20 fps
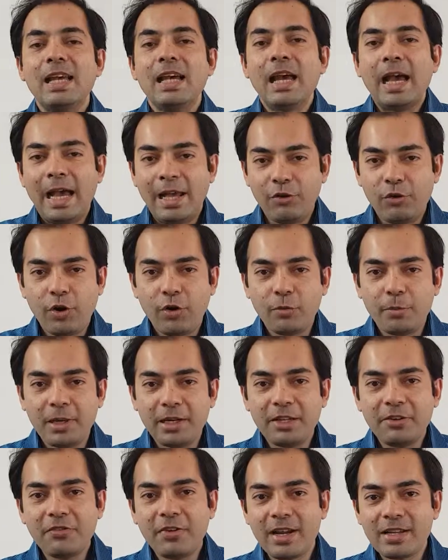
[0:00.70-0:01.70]
Hello
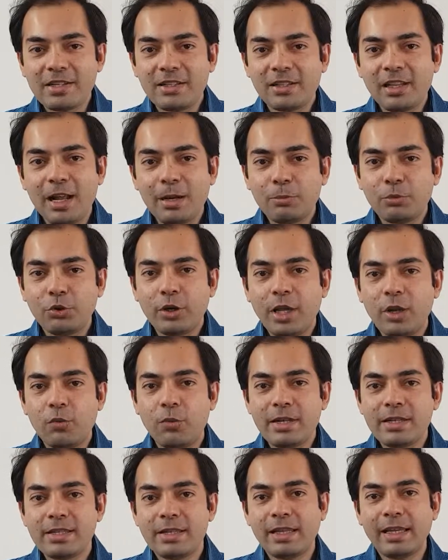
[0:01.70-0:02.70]
everybody, Faisal Talpur here
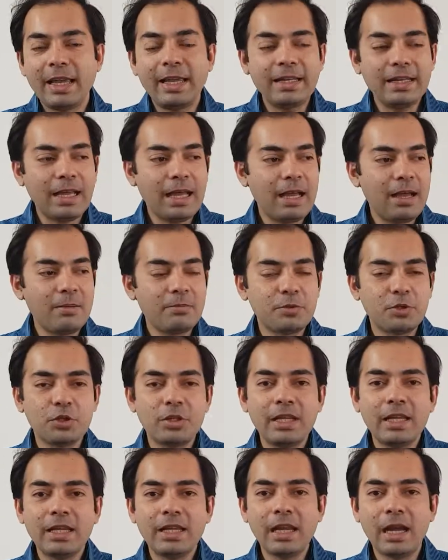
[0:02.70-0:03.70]
once again.
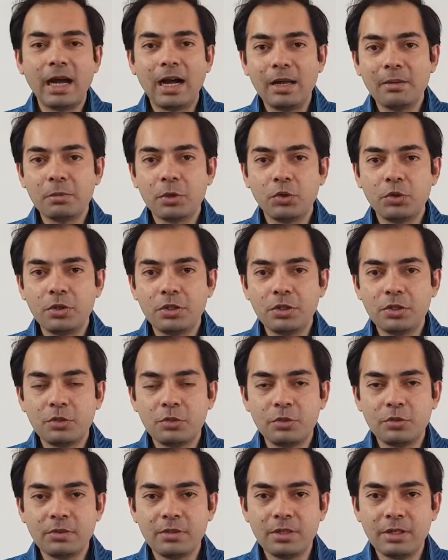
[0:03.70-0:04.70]
Today I'm going
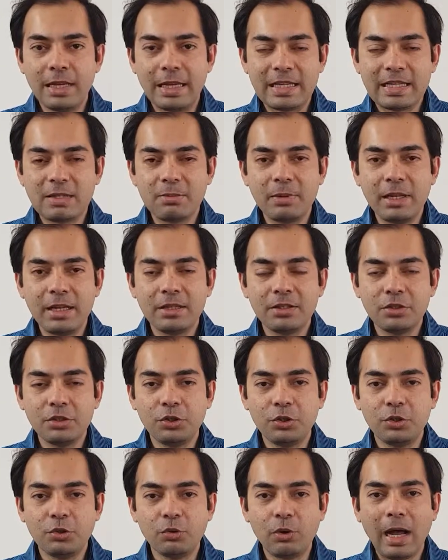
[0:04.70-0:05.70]
to explain to
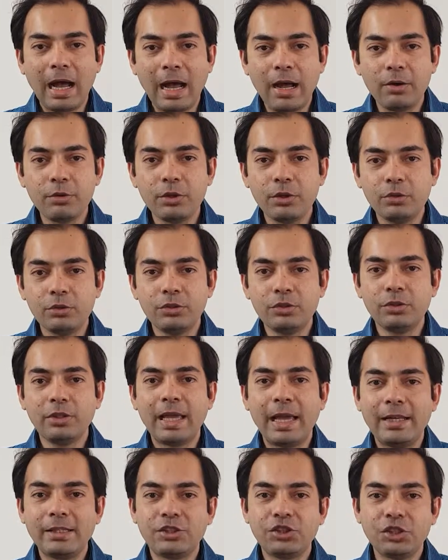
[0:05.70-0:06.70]
you how you
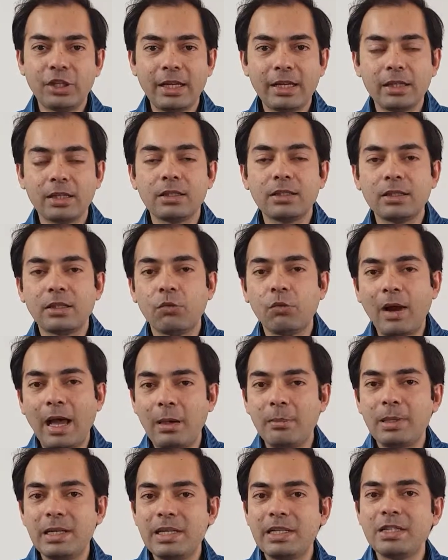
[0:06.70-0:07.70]
can check the
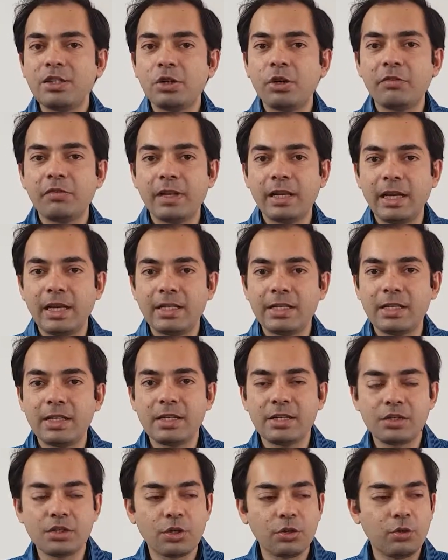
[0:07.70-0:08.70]
viability of an idea.
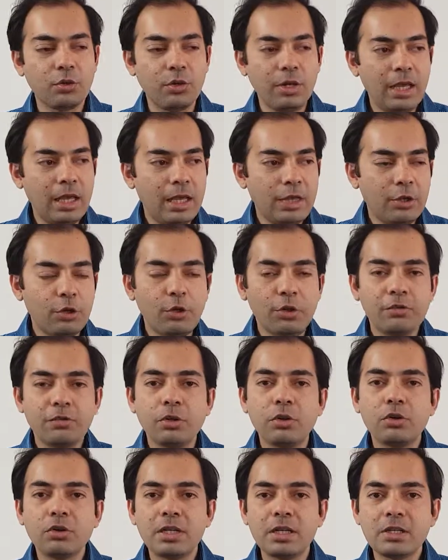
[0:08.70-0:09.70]
So, if you're
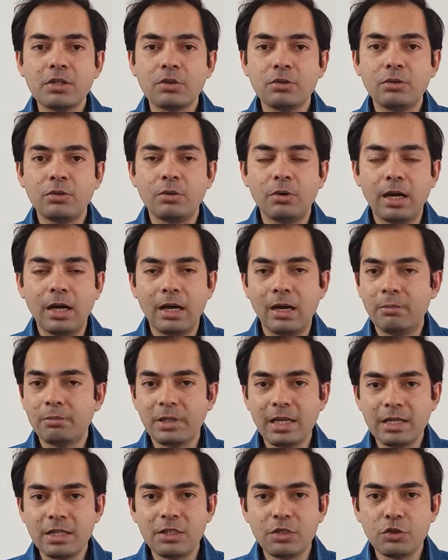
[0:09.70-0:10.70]
looking to
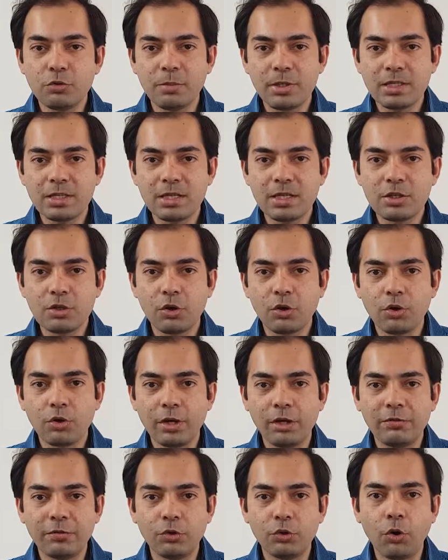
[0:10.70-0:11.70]
get into business, or
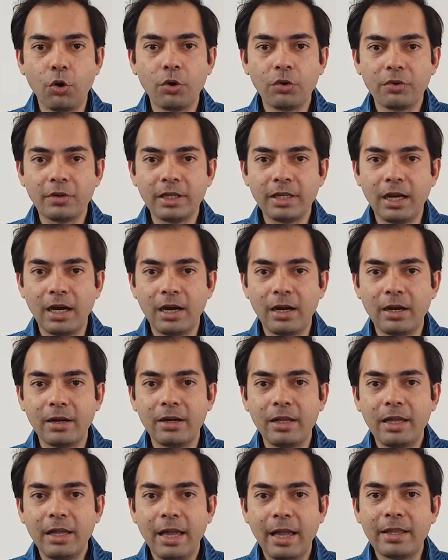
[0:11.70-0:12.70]
if you already are
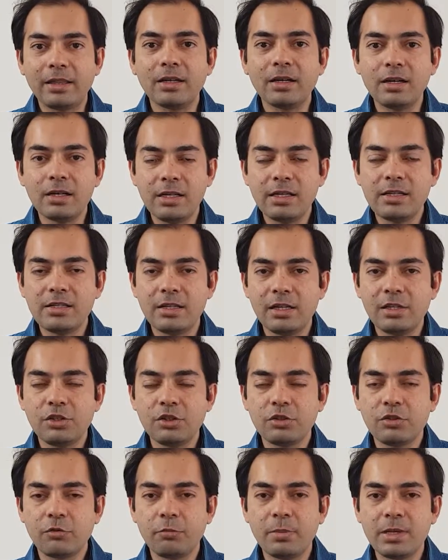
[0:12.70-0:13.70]
at the early stages
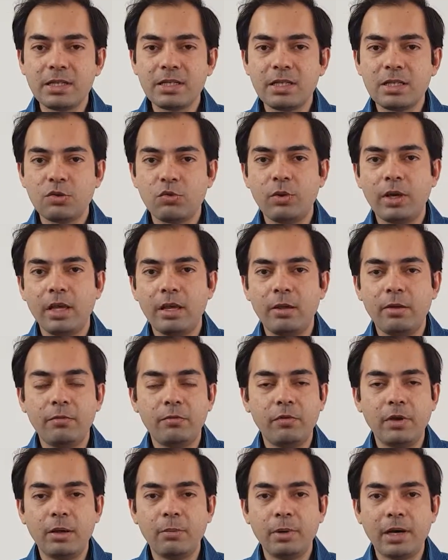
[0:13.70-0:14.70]
of business
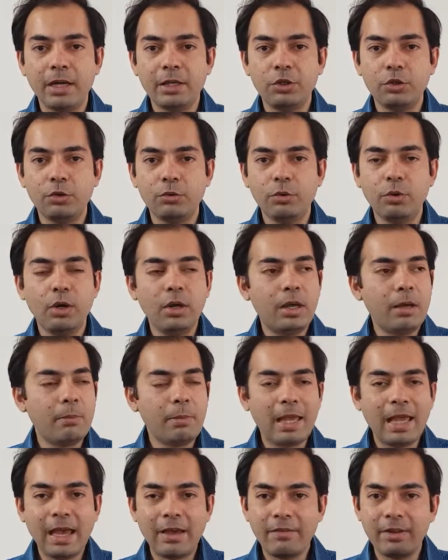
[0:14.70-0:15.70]
whereby you may
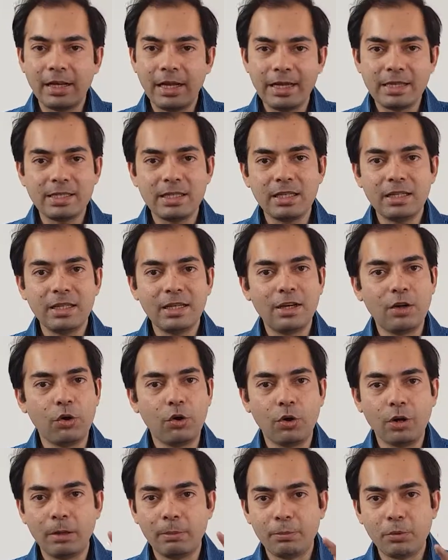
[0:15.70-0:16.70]
have an idea
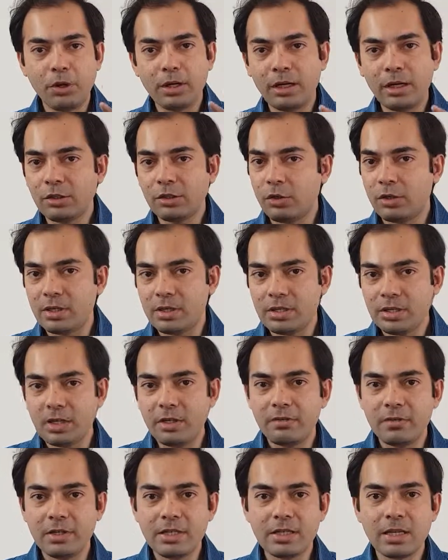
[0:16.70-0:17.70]
or a product or a
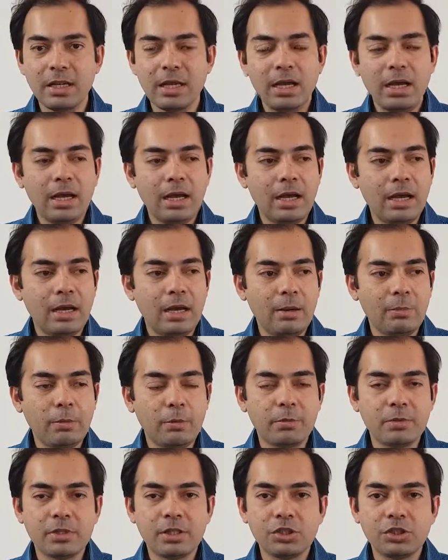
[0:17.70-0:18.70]
service
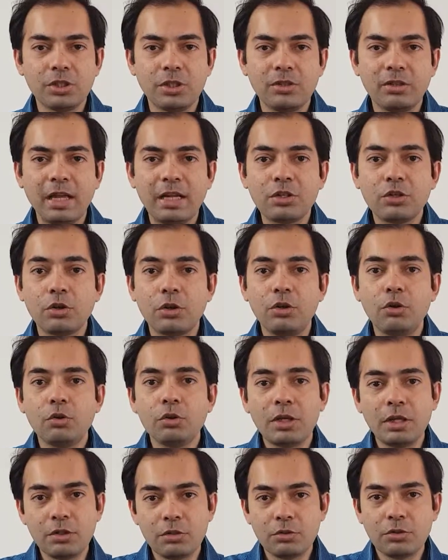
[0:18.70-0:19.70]
proposition that you're
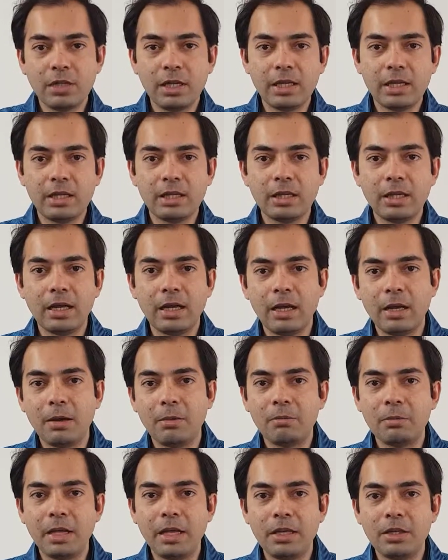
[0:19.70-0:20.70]
looking to take
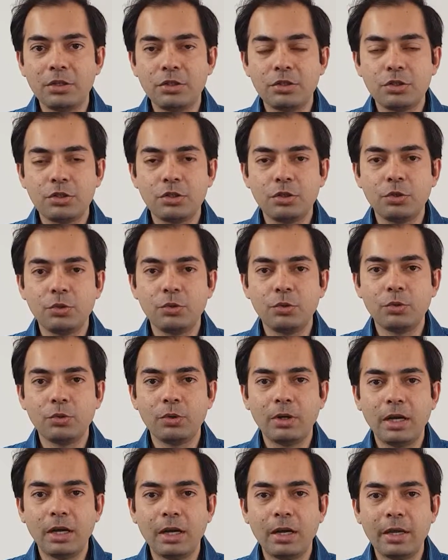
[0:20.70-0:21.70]
into
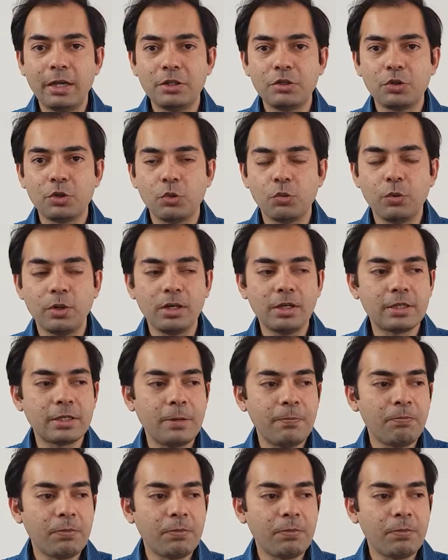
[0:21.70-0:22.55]
the world,